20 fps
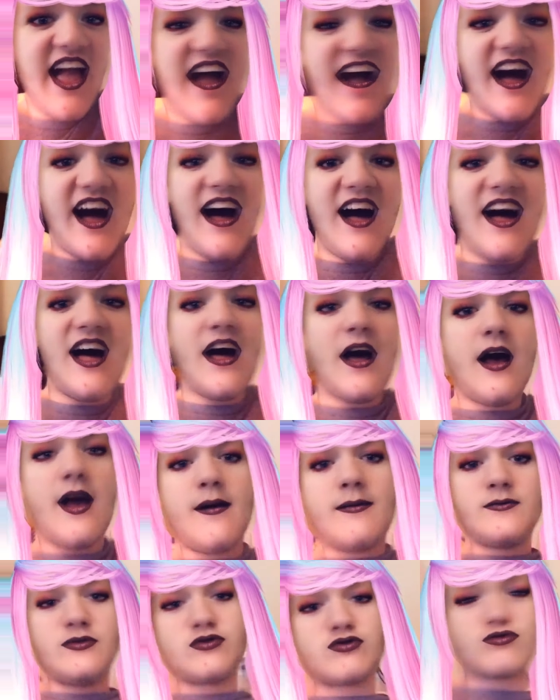um
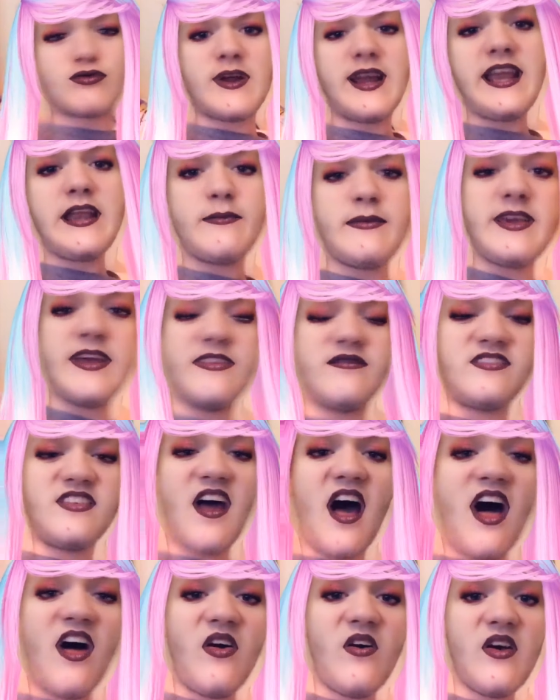trade me a
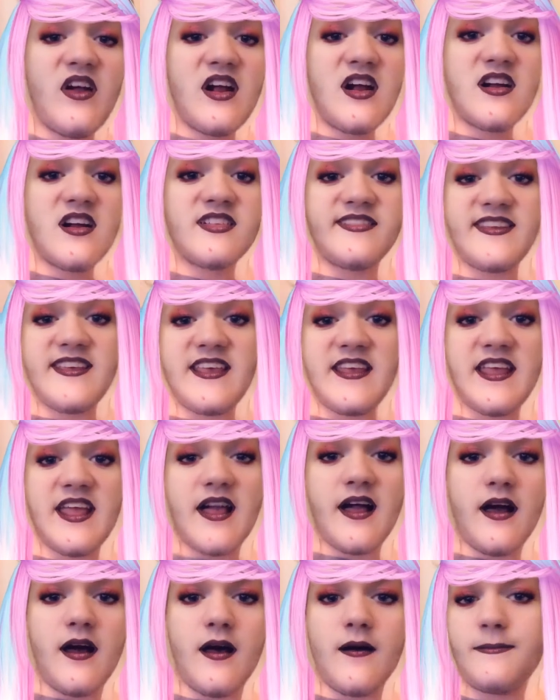dollar to
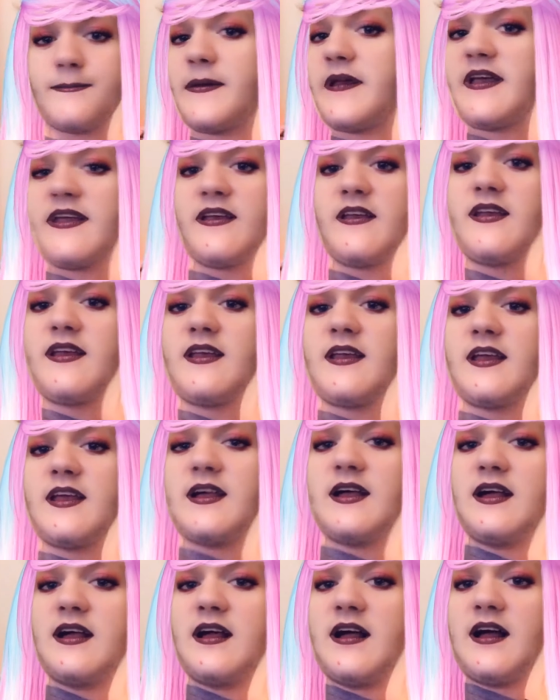um
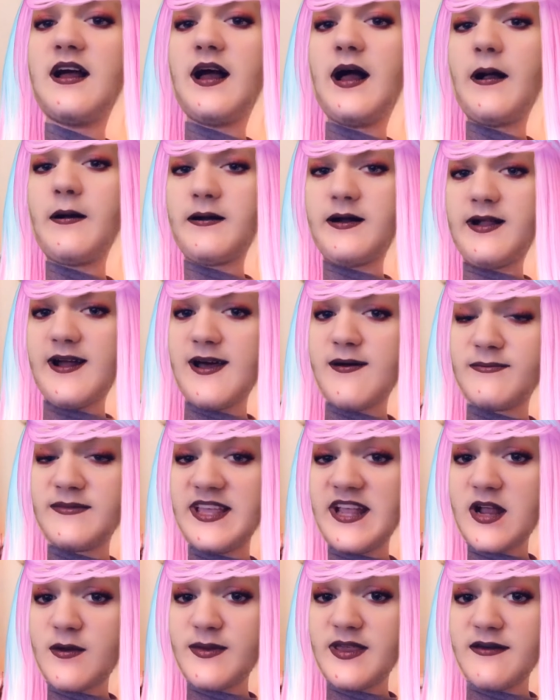come near
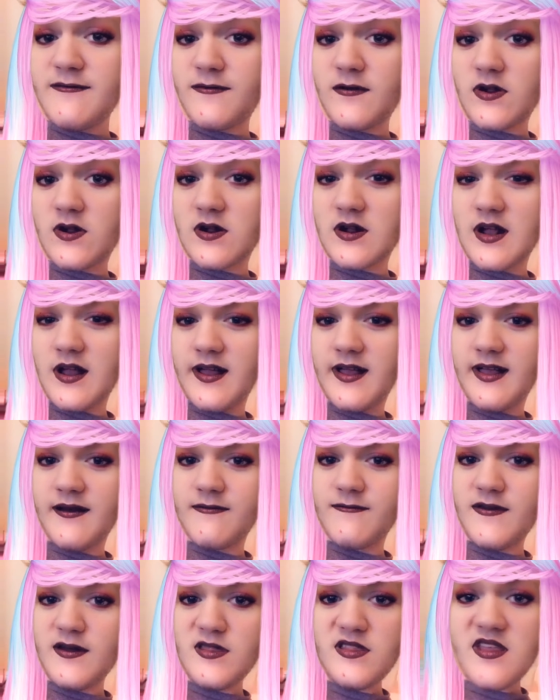me for a uh,
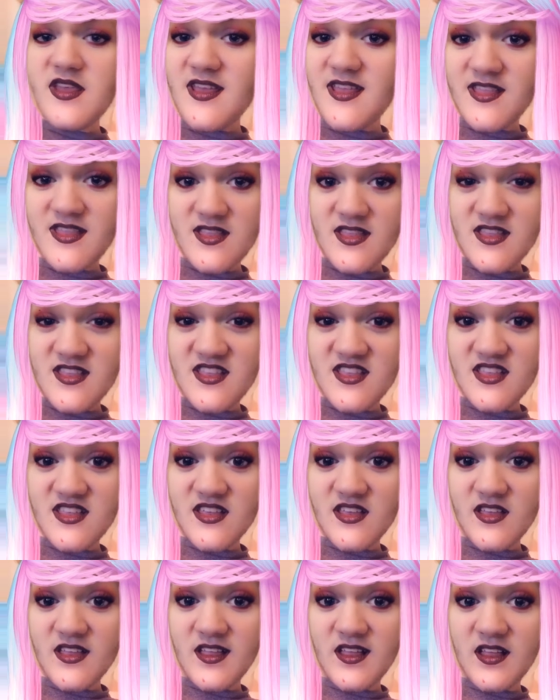visit.
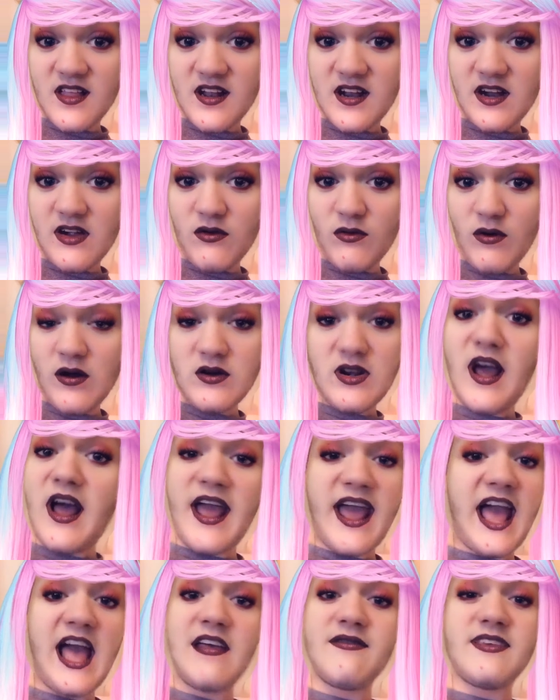Well, not
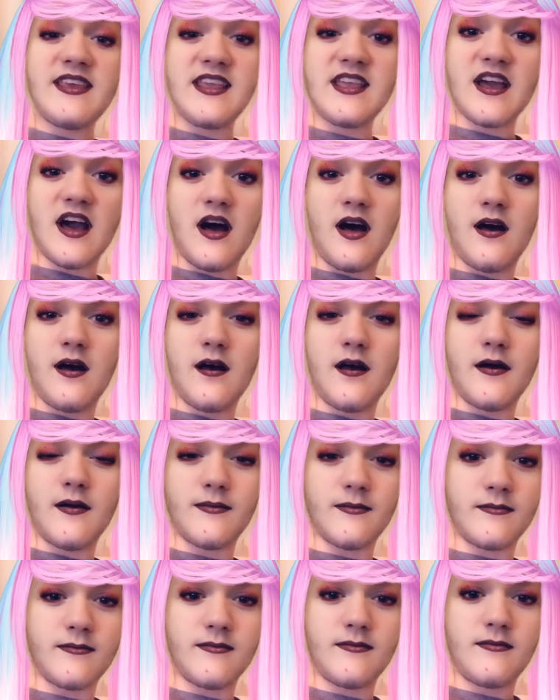having um